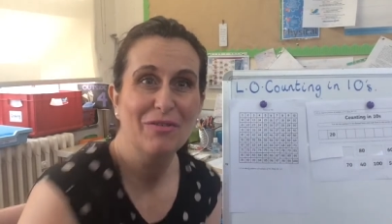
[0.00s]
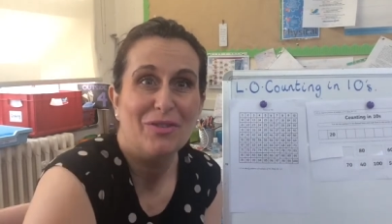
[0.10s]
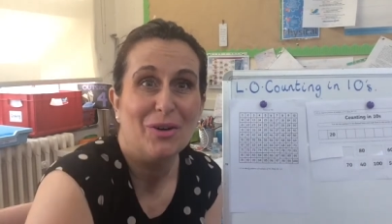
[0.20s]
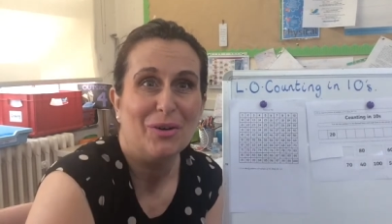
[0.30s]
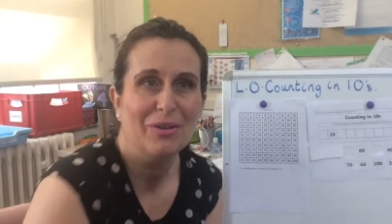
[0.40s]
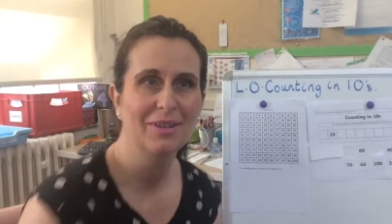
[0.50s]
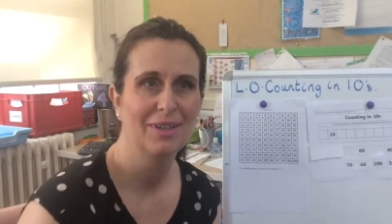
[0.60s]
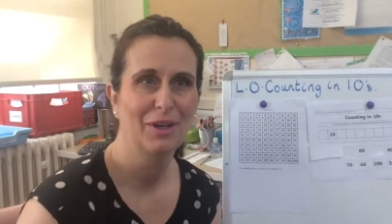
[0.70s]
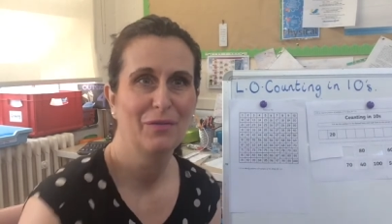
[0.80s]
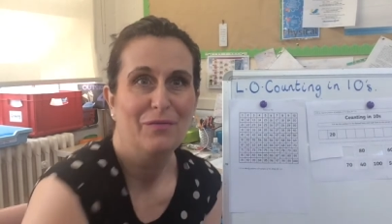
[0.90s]
4,
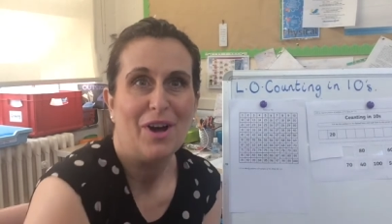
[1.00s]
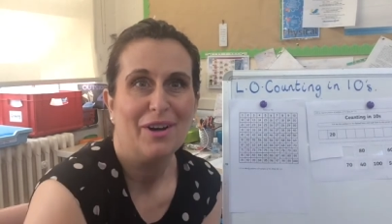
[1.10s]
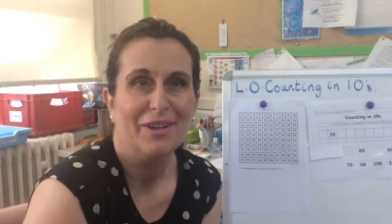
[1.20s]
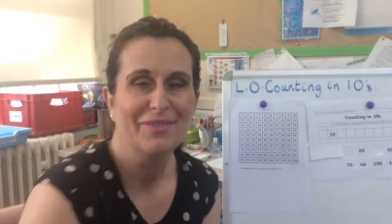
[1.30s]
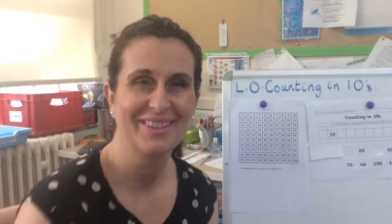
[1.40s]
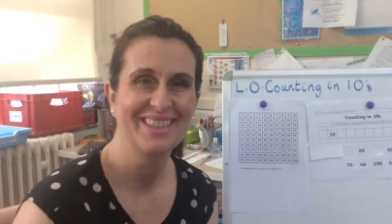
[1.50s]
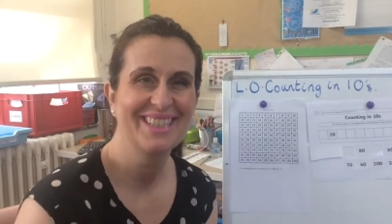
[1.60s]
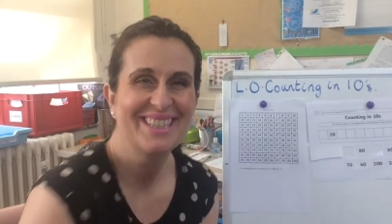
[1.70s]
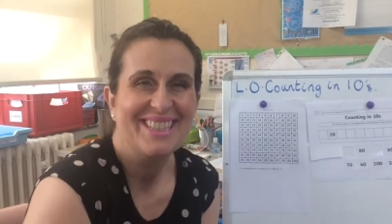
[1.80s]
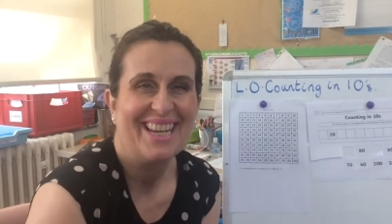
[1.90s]
5,
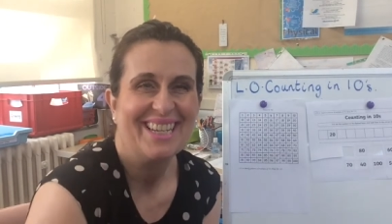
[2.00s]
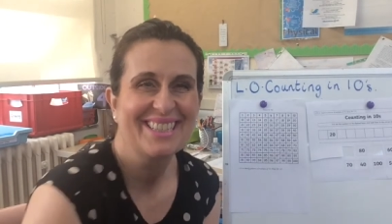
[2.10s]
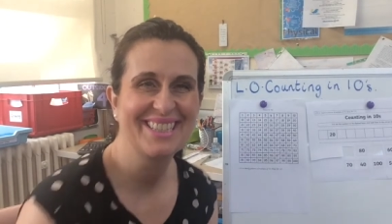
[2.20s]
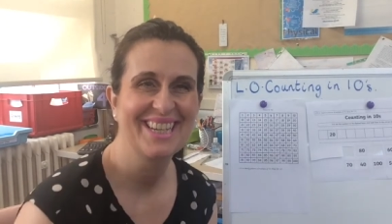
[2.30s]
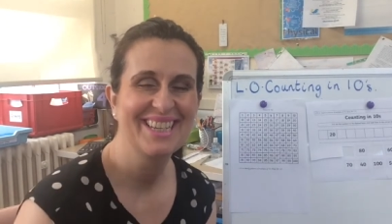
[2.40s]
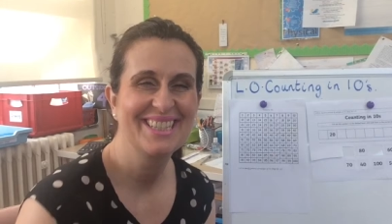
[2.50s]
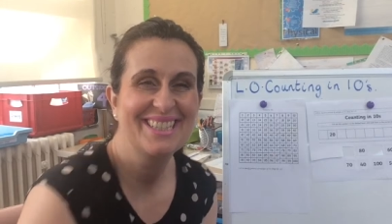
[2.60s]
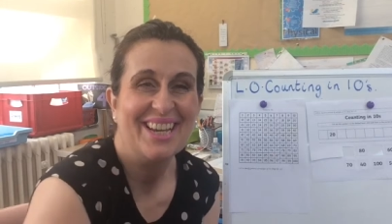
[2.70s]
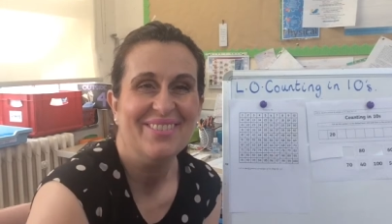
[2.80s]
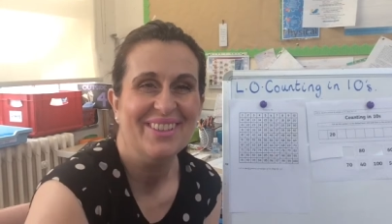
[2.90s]
6,
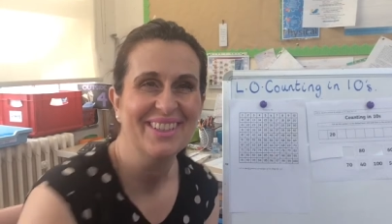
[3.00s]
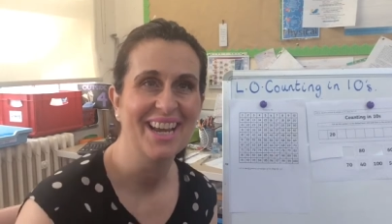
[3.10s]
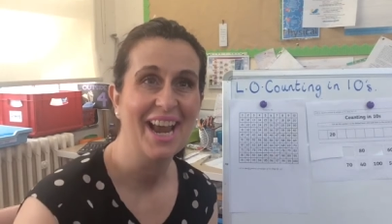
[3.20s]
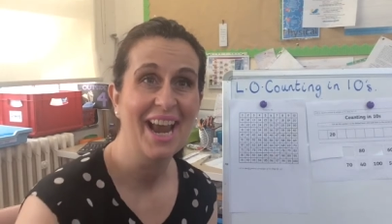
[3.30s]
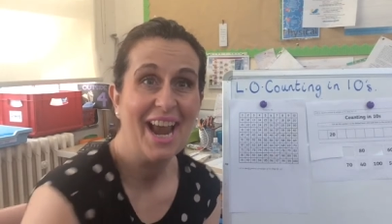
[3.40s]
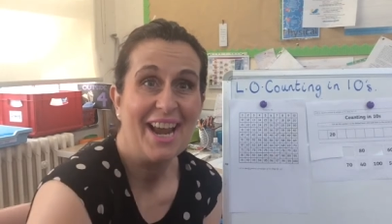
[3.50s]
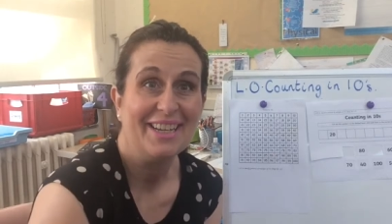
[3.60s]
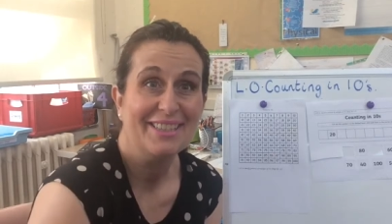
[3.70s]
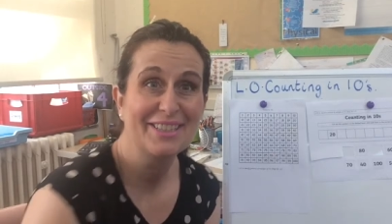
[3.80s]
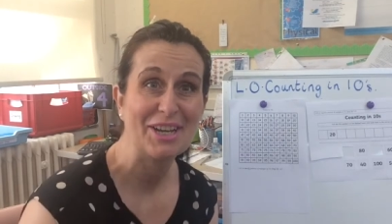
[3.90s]
7,
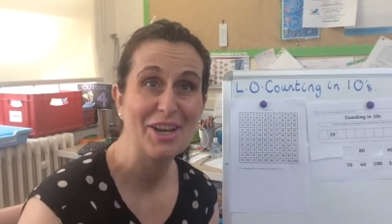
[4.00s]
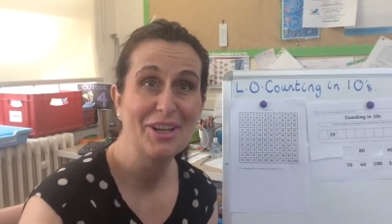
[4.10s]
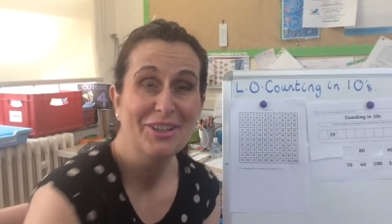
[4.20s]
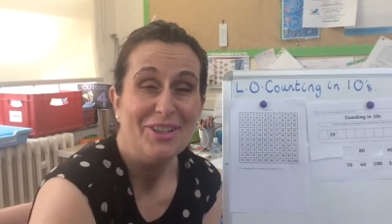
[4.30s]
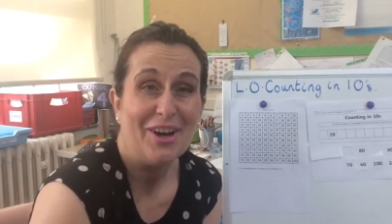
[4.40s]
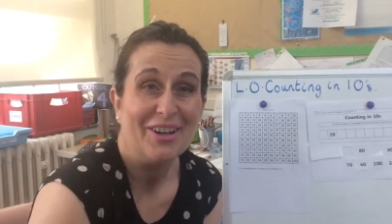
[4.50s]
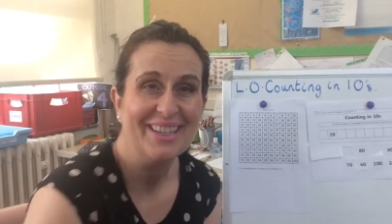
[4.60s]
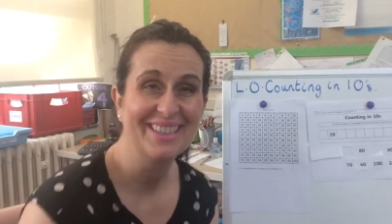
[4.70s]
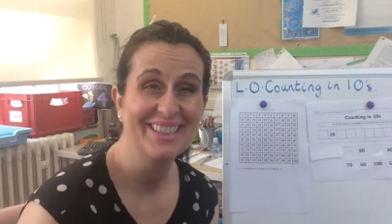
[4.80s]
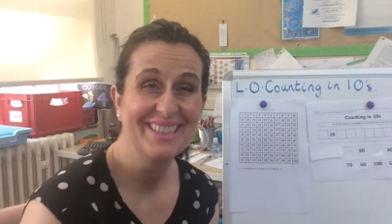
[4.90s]
8, 9,
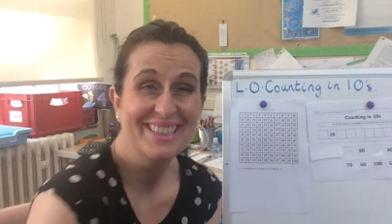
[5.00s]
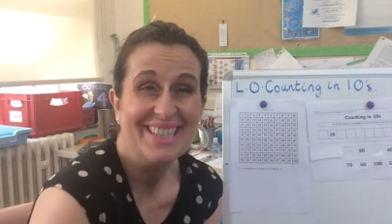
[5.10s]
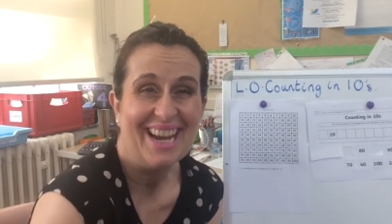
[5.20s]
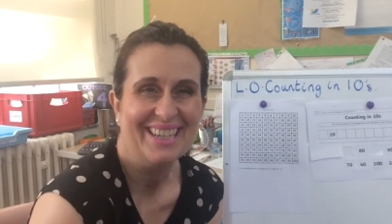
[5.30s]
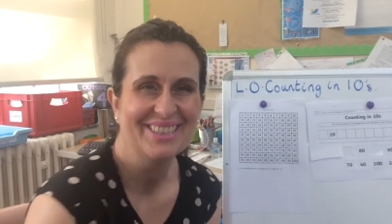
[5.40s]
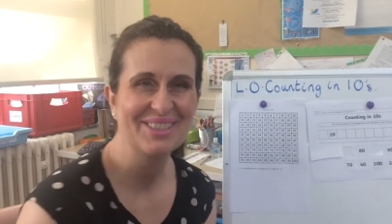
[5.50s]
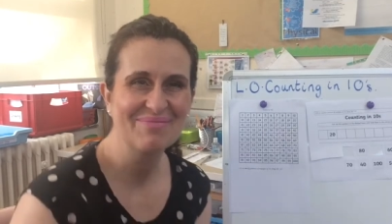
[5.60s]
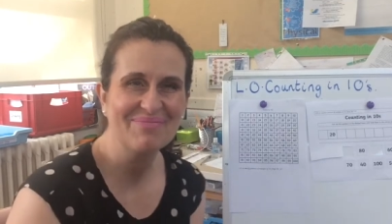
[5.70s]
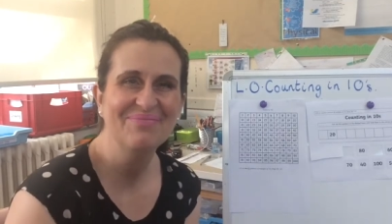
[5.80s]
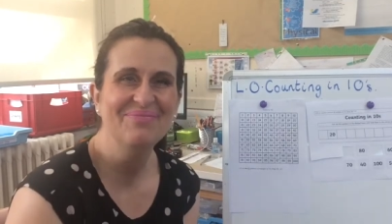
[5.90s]
10.
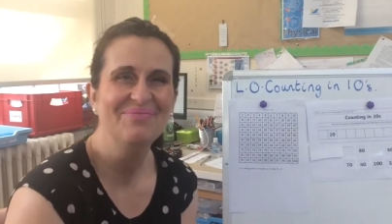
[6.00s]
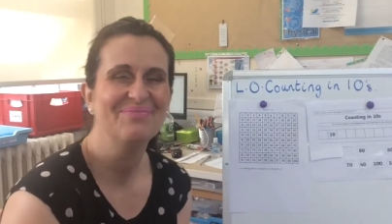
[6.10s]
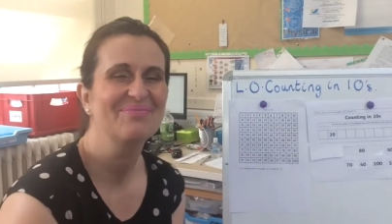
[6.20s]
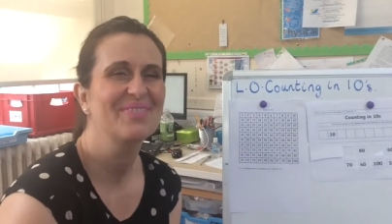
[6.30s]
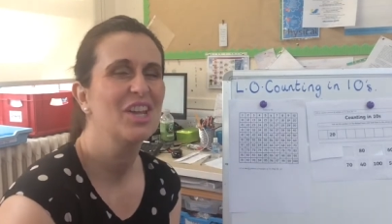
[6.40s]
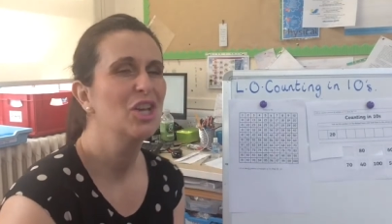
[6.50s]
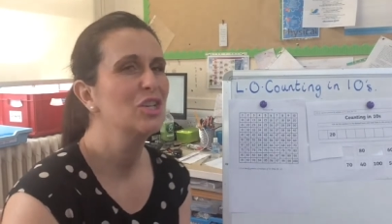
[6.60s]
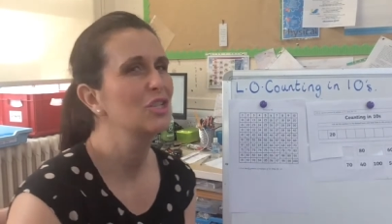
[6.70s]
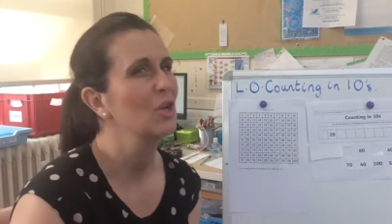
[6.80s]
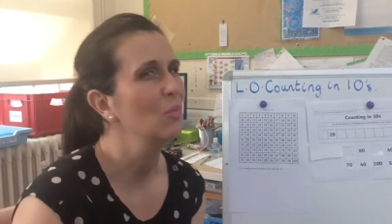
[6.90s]

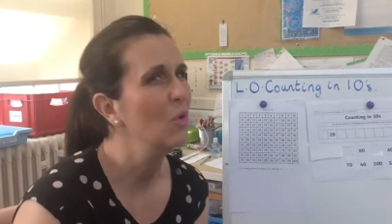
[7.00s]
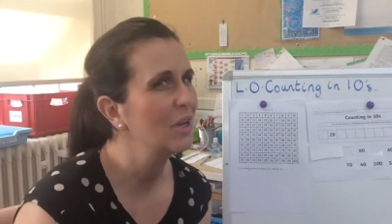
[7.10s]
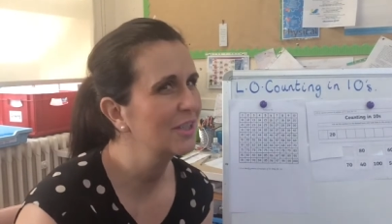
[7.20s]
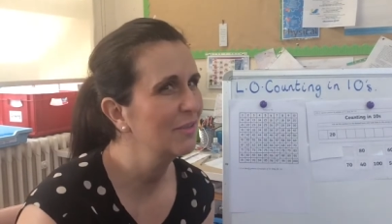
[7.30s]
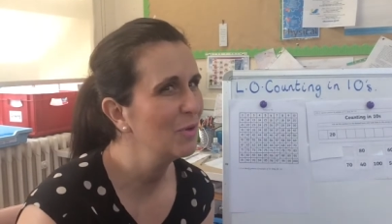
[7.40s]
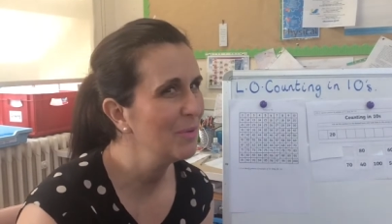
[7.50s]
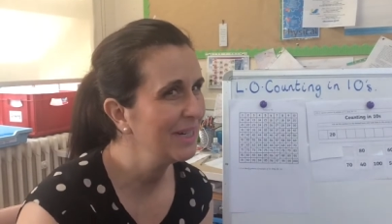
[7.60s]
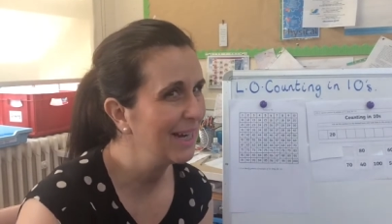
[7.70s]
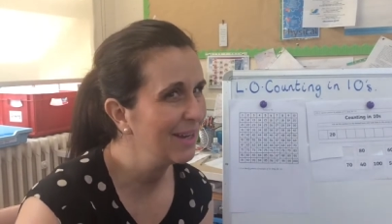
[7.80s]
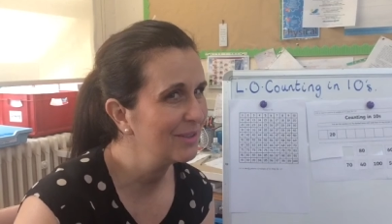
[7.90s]
So what have we been
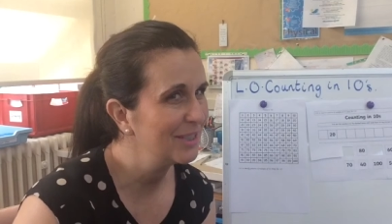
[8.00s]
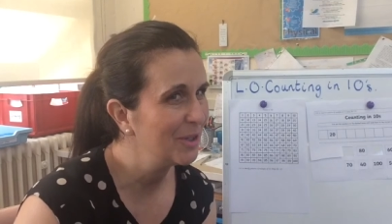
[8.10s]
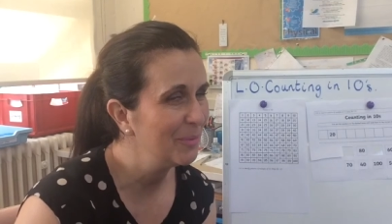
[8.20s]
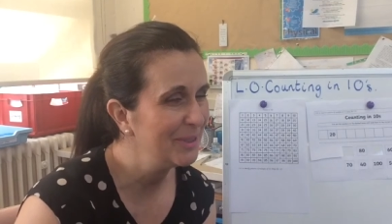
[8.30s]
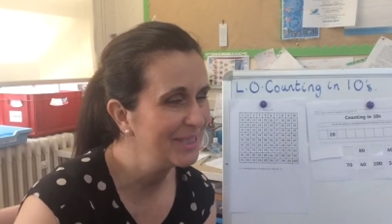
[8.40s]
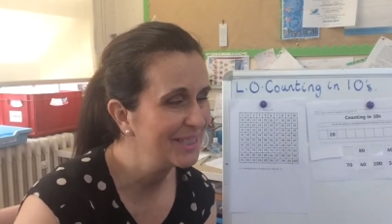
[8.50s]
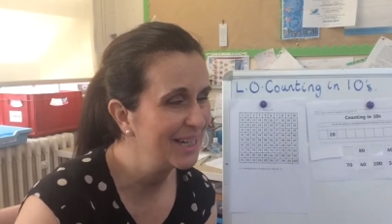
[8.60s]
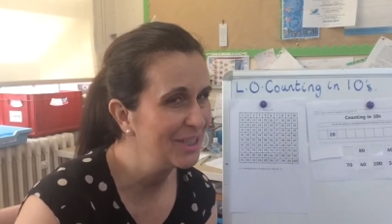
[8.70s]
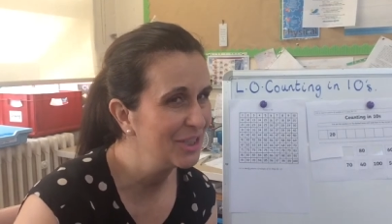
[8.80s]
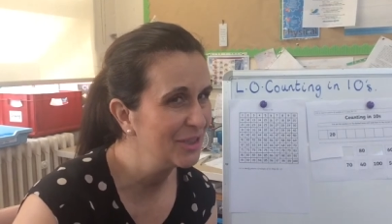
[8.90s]
counting up in today,
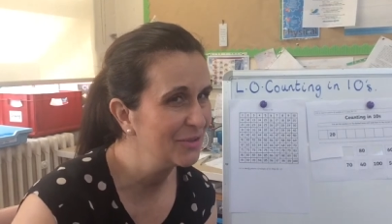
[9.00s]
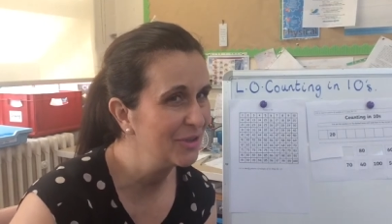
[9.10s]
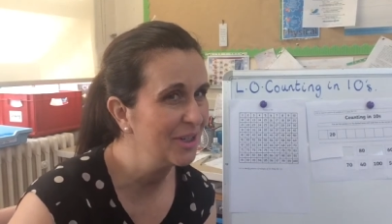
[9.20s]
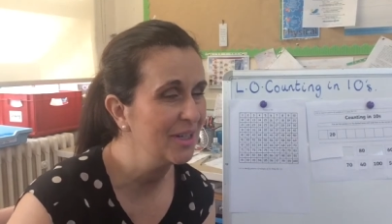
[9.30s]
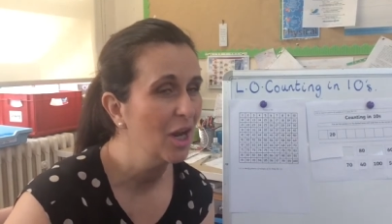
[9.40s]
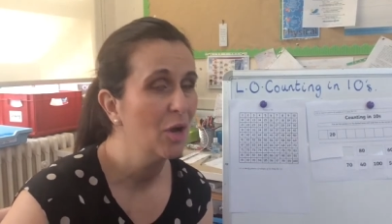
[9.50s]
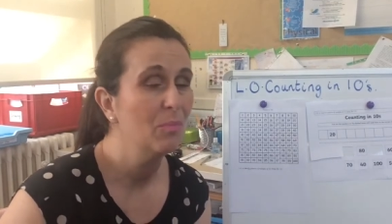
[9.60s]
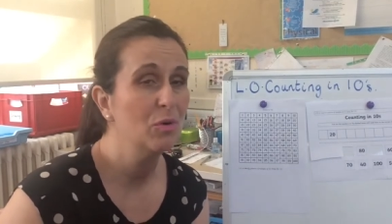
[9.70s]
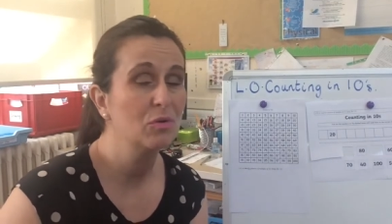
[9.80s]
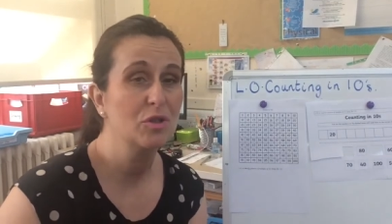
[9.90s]
children?
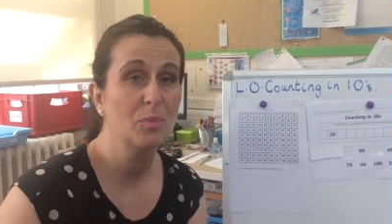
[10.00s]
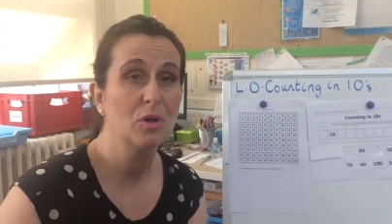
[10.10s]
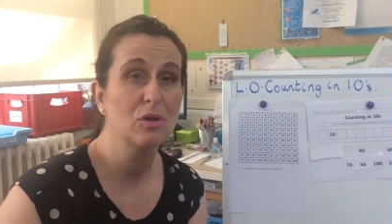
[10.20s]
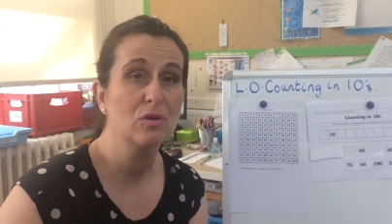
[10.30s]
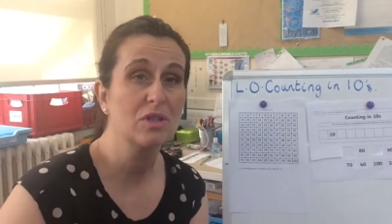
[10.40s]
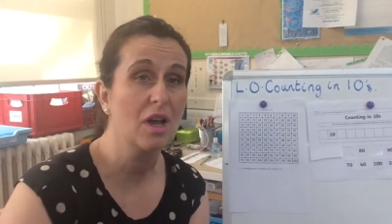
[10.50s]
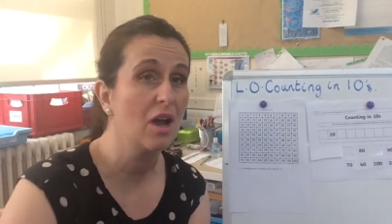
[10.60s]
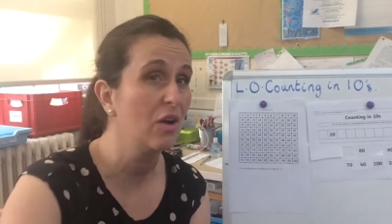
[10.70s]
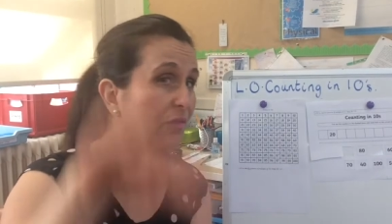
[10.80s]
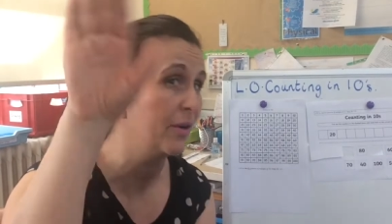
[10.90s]
Multiples
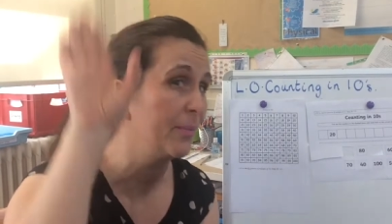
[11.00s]
of...